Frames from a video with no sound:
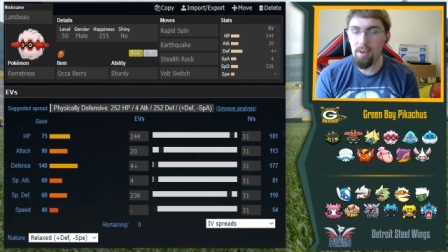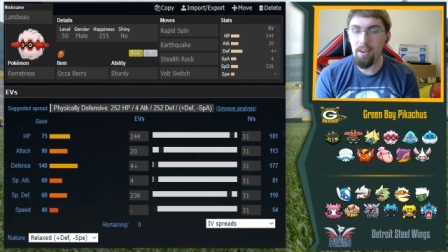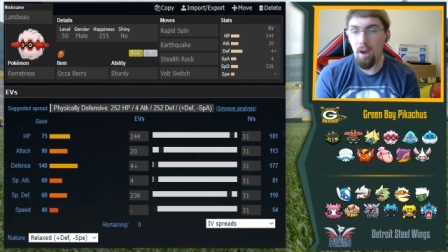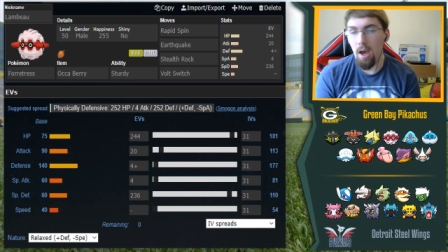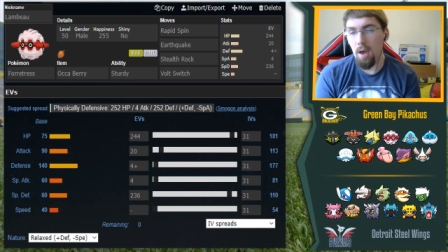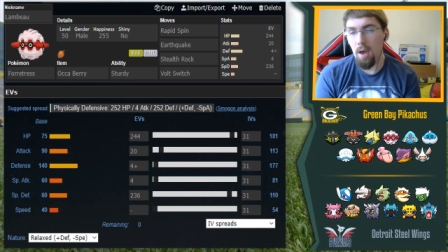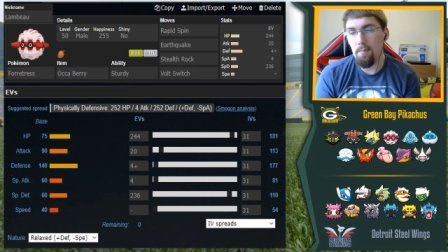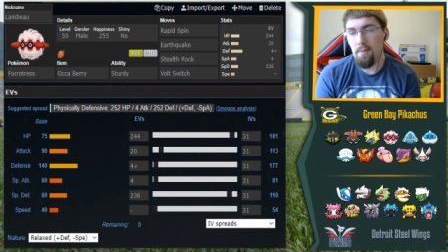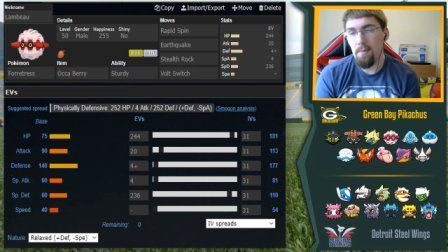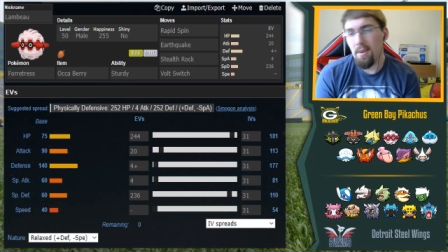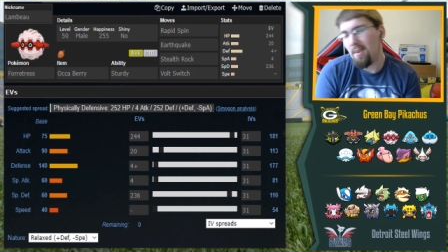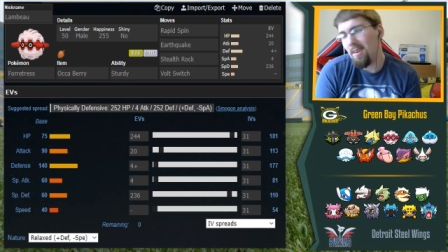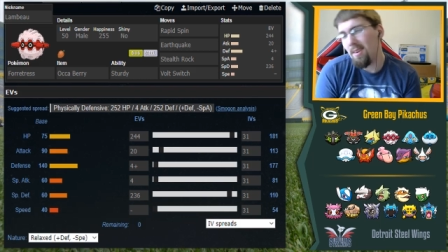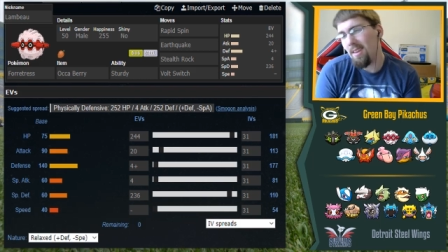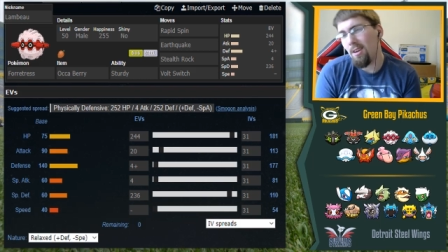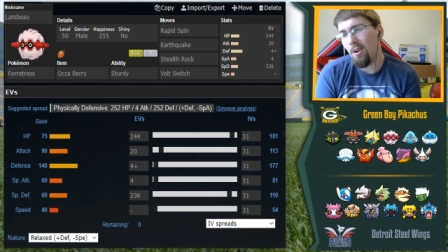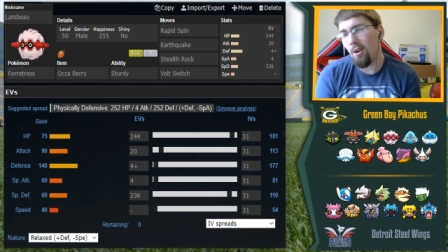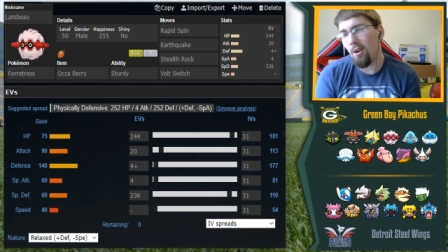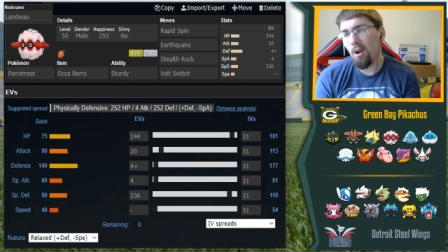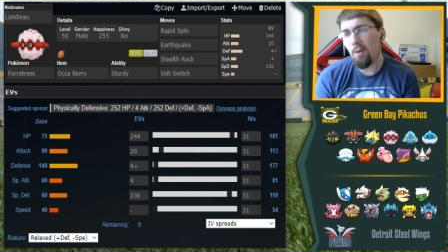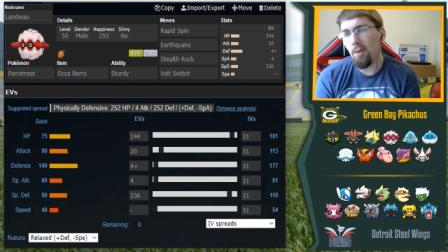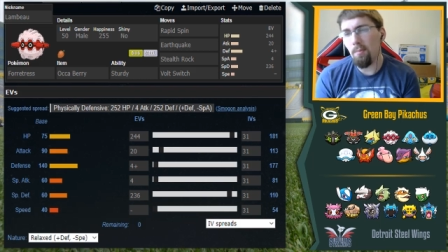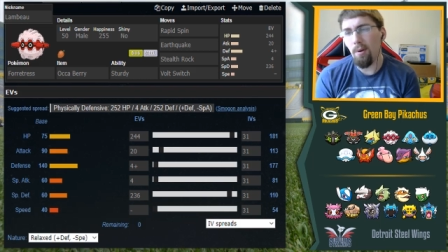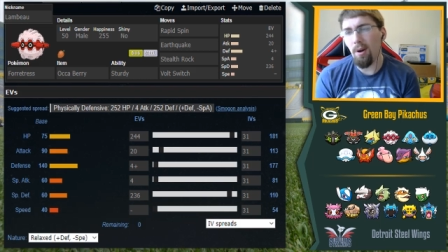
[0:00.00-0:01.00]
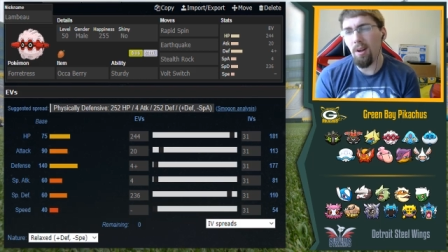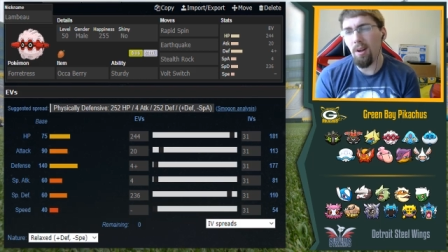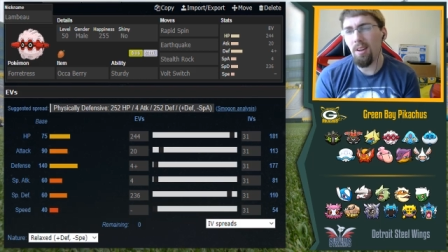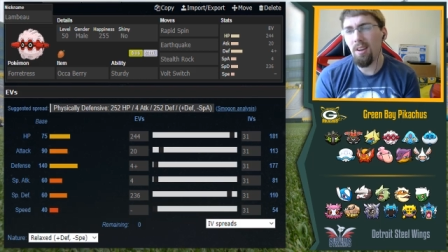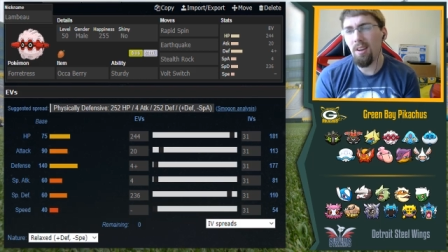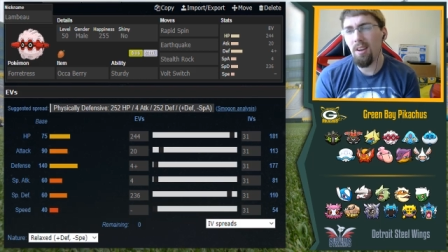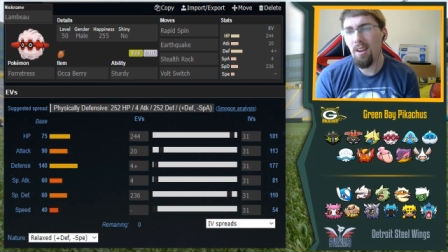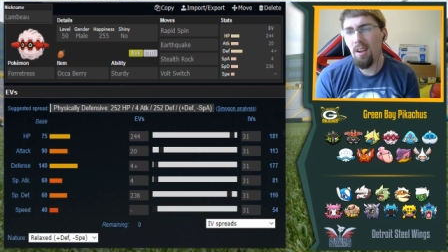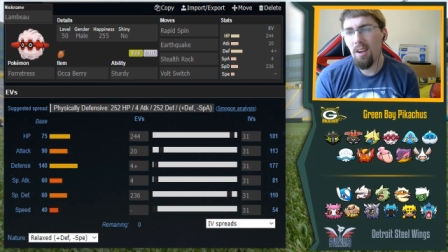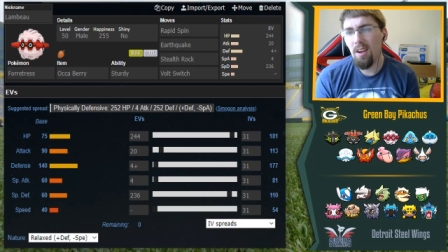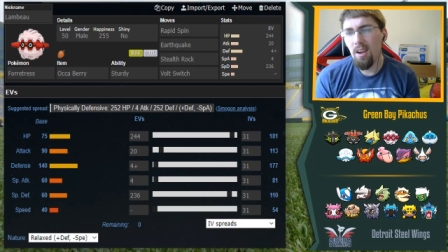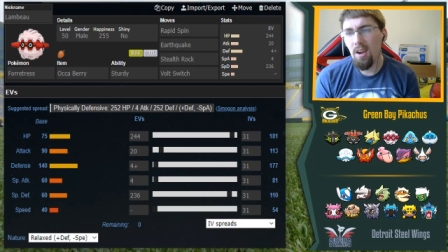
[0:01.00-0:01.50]
He, I mean, he could,
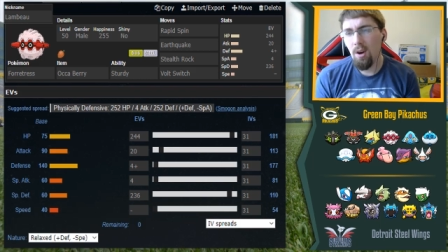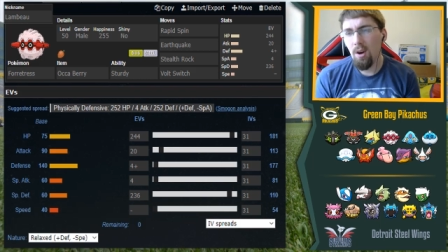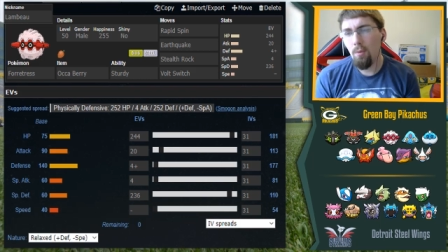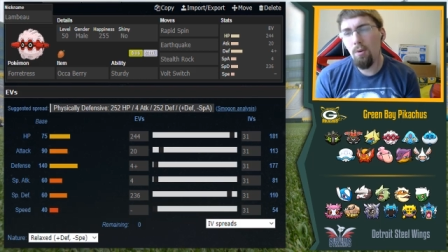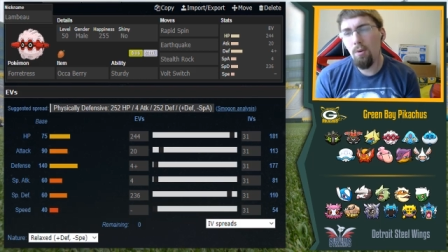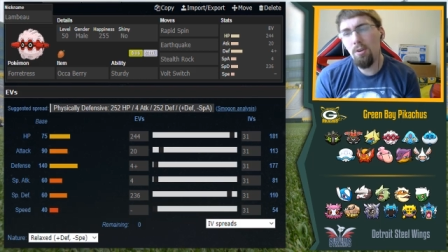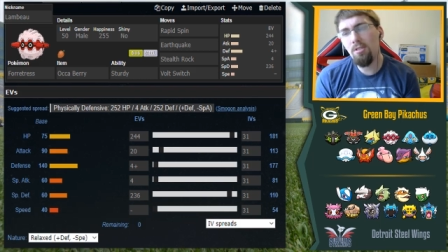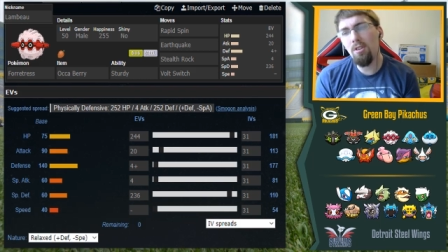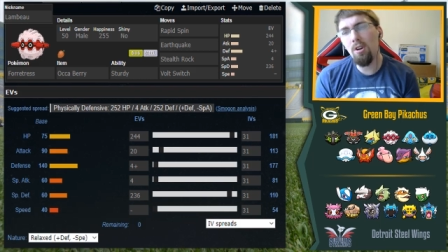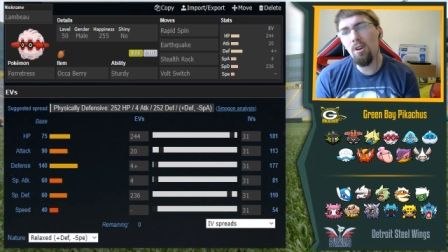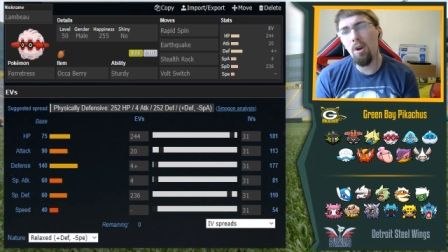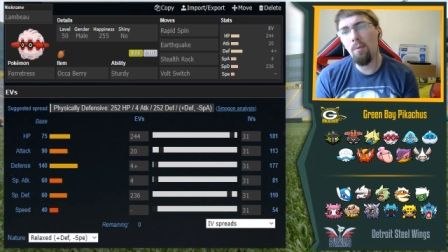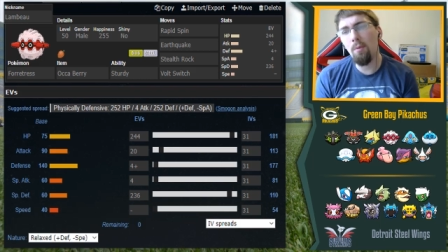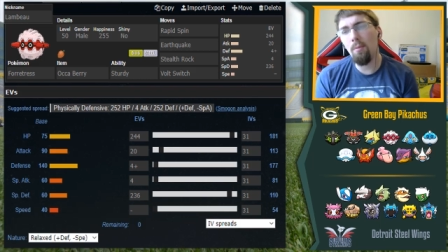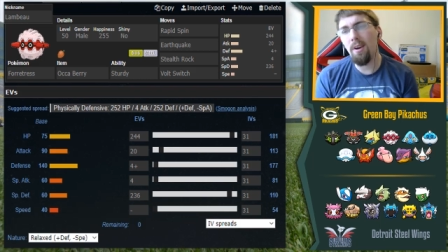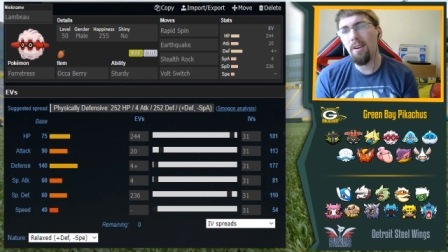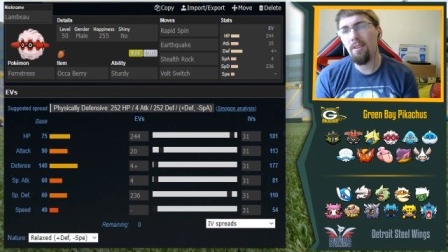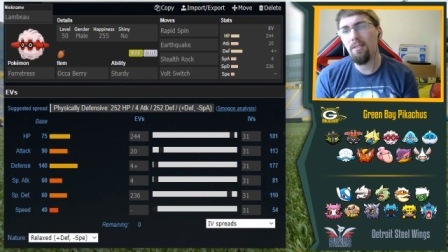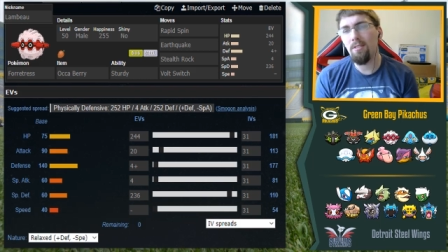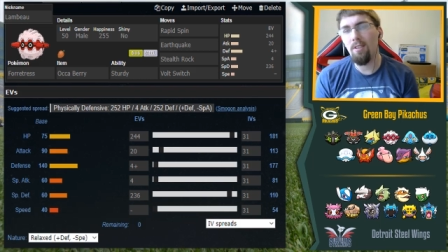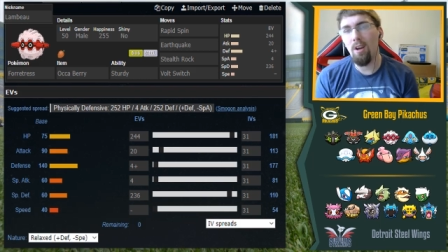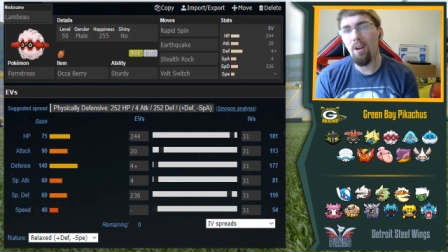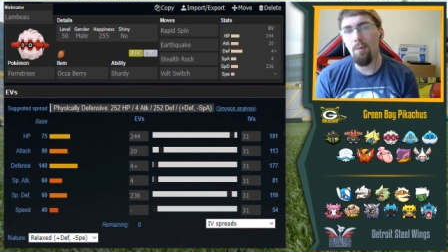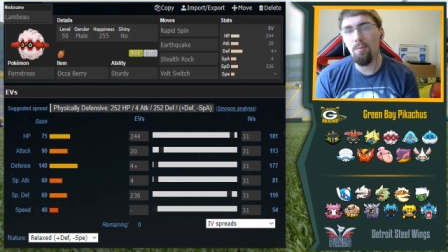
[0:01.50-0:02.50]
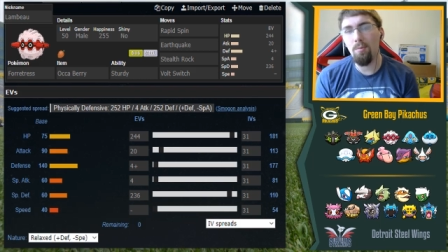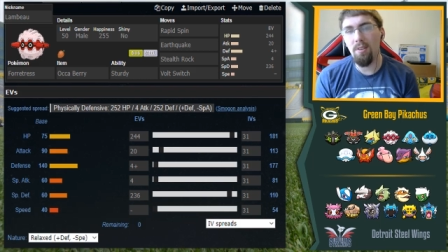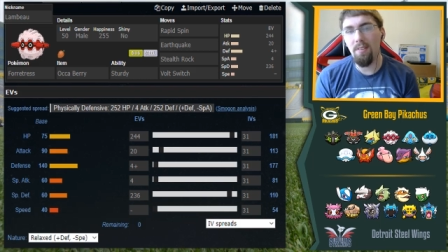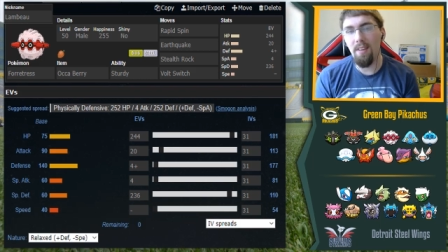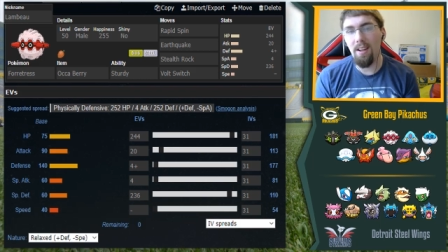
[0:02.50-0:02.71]
but we're still going to break a subs,